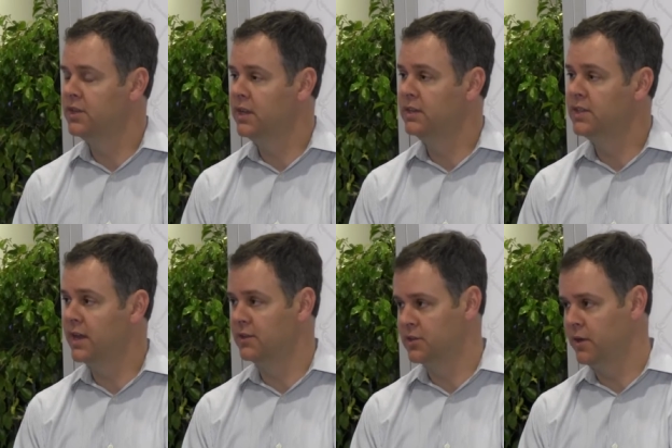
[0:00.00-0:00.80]
seeing
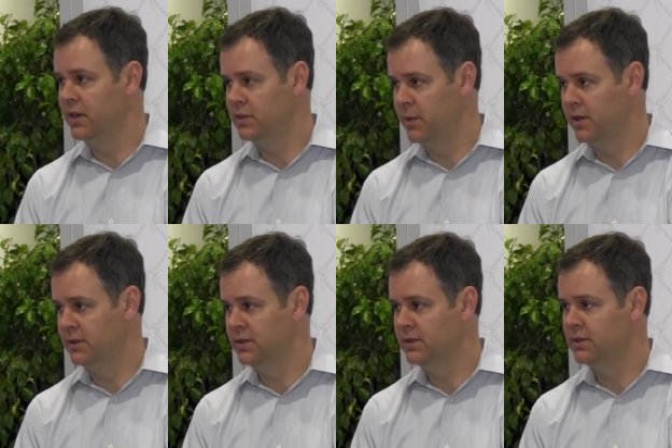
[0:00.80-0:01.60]
second screen
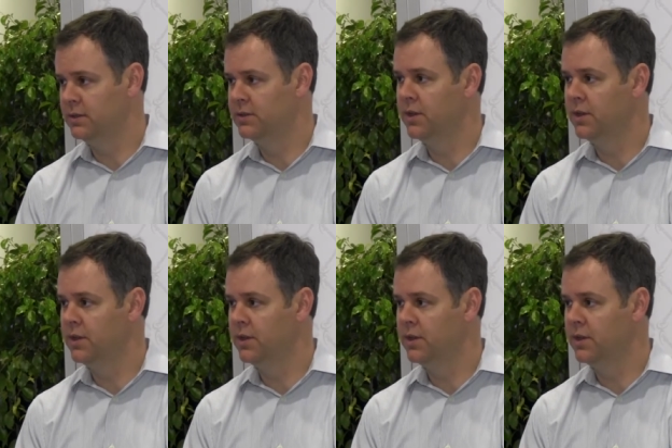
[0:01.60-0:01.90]
experiences. Mm-hmm.